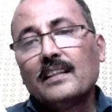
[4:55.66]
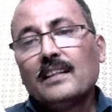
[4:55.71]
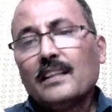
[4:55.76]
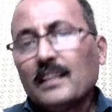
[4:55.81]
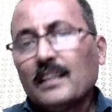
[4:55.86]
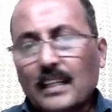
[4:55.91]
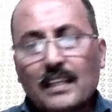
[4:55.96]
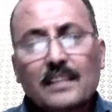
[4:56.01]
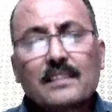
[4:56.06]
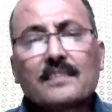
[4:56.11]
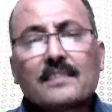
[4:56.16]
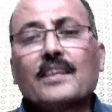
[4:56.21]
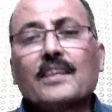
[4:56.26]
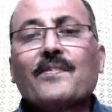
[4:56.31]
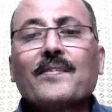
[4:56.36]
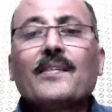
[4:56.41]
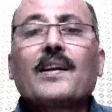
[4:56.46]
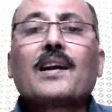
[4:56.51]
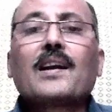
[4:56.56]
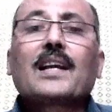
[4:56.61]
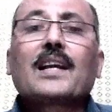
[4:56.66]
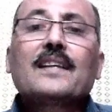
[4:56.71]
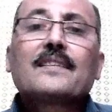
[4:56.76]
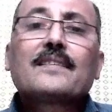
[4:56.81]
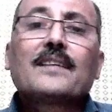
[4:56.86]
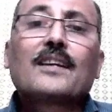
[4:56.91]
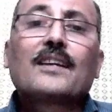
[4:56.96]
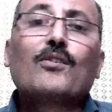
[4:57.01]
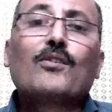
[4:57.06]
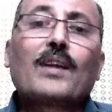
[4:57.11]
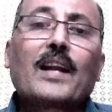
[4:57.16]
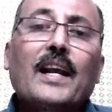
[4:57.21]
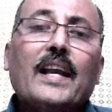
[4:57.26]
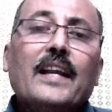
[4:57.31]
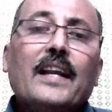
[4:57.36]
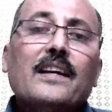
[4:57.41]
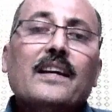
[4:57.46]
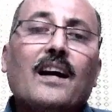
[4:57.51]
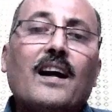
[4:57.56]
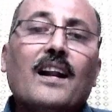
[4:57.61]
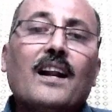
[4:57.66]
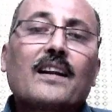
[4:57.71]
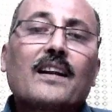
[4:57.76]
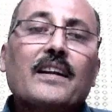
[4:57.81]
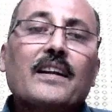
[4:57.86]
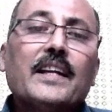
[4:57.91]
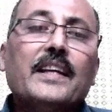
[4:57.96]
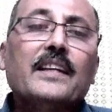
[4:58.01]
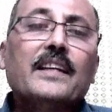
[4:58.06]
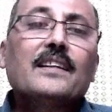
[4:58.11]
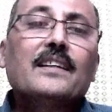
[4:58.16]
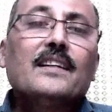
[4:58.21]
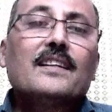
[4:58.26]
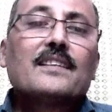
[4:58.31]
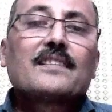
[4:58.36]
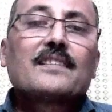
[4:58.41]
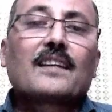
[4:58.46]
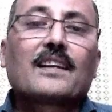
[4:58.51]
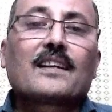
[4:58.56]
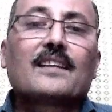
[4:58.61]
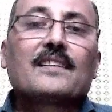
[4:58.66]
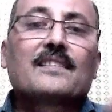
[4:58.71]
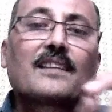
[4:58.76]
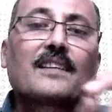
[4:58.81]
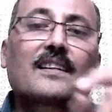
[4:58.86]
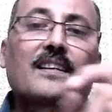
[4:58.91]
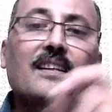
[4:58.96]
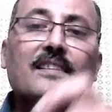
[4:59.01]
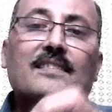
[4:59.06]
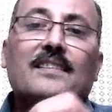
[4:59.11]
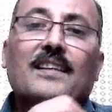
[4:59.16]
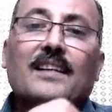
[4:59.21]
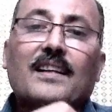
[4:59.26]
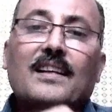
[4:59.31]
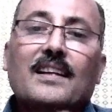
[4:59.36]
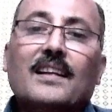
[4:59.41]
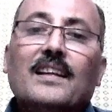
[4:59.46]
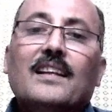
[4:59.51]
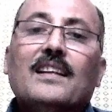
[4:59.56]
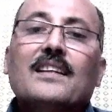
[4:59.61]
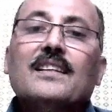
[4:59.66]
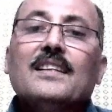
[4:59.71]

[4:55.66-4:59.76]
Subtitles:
Yes, if not, I said one idea already. Circle, circle, circle.